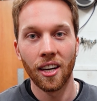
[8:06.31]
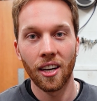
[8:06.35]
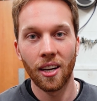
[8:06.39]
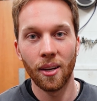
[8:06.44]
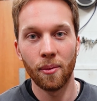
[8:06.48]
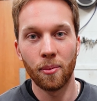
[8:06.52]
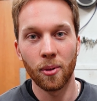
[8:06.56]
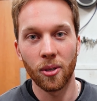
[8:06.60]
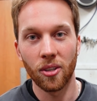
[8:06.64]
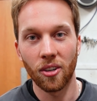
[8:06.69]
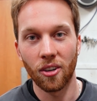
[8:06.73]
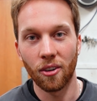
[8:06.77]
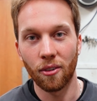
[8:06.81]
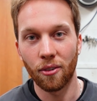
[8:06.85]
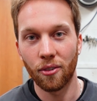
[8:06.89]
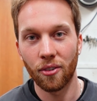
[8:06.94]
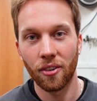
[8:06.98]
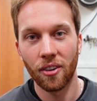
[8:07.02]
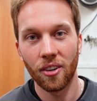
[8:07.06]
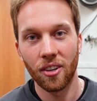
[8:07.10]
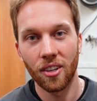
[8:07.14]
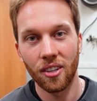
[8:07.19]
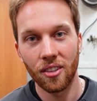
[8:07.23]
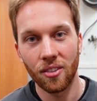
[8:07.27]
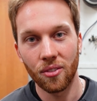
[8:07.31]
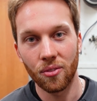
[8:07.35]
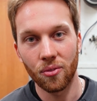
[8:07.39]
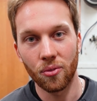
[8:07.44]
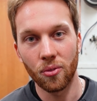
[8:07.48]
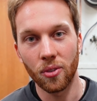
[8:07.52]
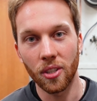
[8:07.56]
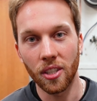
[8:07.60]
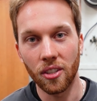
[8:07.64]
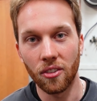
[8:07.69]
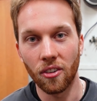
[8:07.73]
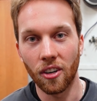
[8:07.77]
clip it off,
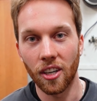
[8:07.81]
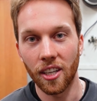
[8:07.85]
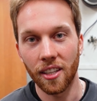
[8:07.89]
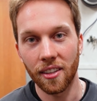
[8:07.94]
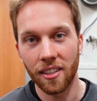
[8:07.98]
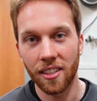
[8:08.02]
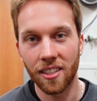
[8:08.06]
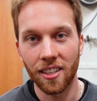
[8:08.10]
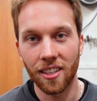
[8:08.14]
regrind the